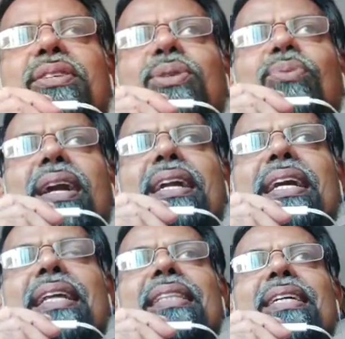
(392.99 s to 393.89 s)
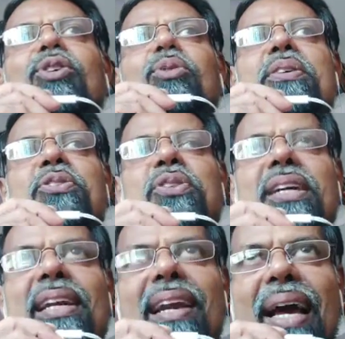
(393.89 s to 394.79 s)
to only the
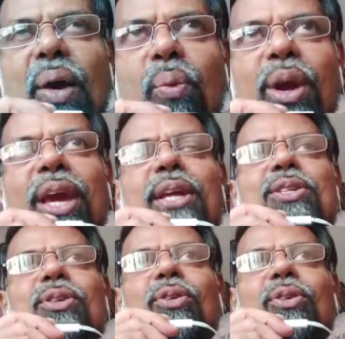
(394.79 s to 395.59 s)
domestic language,